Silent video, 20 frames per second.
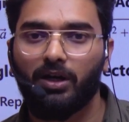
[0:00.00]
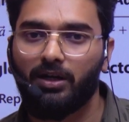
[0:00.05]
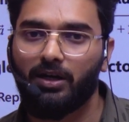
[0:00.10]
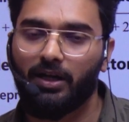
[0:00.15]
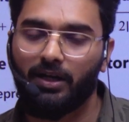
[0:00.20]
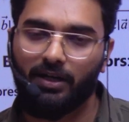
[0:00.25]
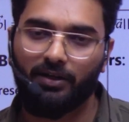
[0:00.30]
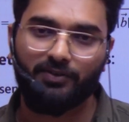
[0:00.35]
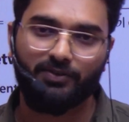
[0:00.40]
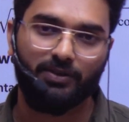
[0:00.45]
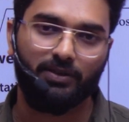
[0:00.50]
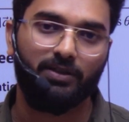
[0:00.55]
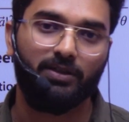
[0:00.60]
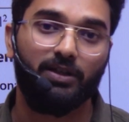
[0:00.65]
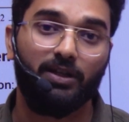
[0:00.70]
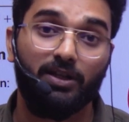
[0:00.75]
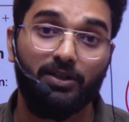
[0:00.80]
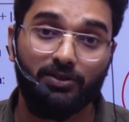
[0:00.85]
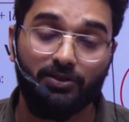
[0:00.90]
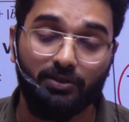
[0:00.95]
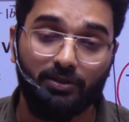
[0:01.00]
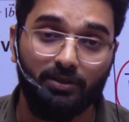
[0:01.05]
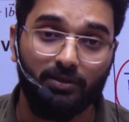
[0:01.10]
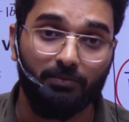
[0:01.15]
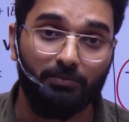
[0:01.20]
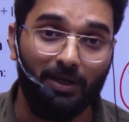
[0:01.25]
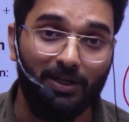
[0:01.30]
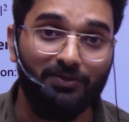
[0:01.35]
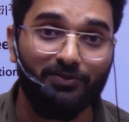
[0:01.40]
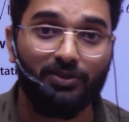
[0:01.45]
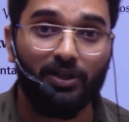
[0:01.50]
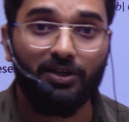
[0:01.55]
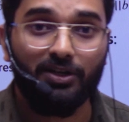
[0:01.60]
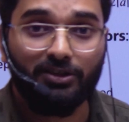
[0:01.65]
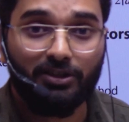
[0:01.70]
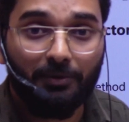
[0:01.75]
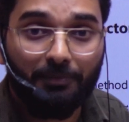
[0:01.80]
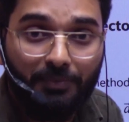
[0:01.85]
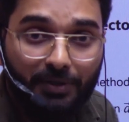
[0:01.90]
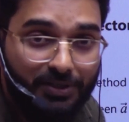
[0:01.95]
direction is mentioned in
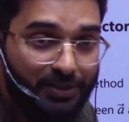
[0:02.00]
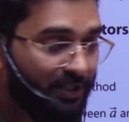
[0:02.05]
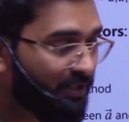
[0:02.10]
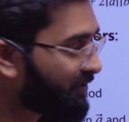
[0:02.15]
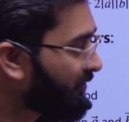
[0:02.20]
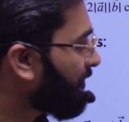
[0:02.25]
the physics.